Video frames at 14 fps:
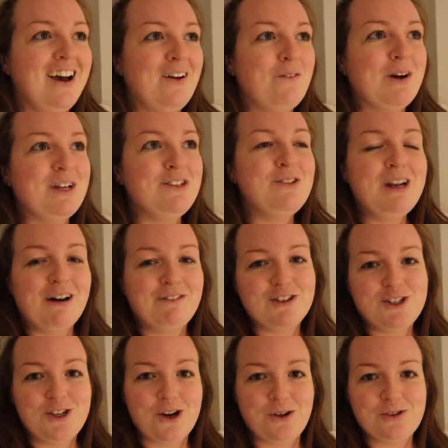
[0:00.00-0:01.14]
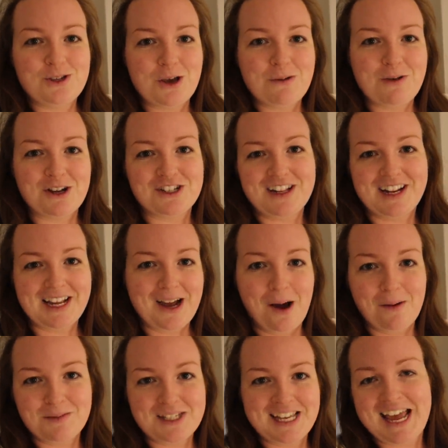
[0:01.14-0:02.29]
when you love a show so much and then it
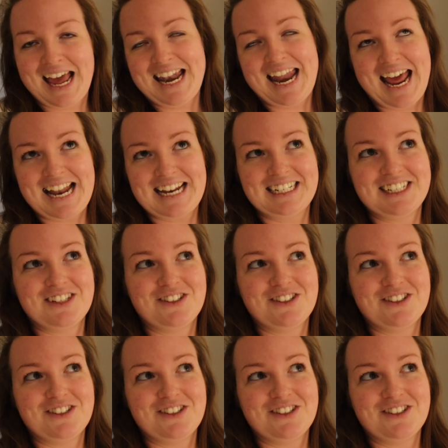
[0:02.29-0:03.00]
comes to an end,